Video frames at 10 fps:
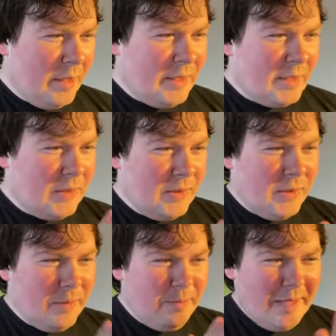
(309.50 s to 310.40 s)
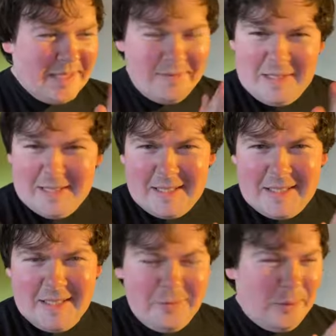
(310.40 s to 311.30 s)
So best of luck,
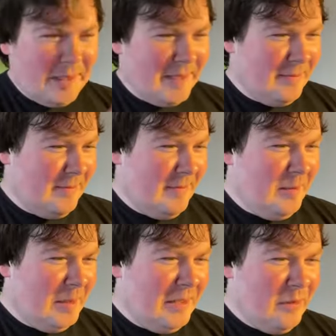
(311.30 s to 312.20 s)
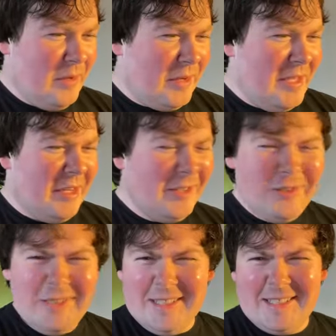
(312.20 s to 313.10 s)
everyone. 1 in
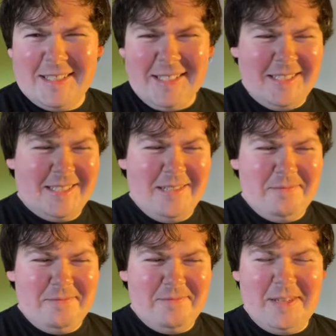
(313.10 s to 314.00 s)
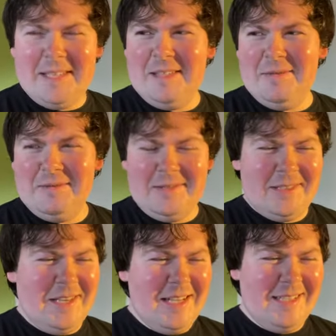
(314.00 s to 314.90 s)
365
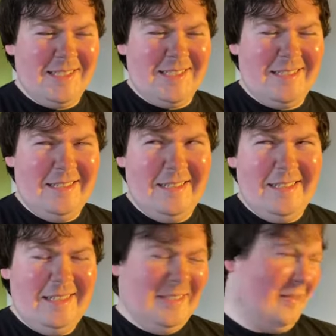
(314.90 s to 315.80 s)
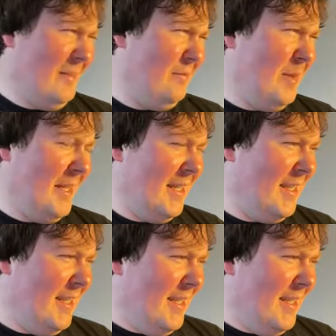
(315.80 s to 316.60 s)
chance of winning it.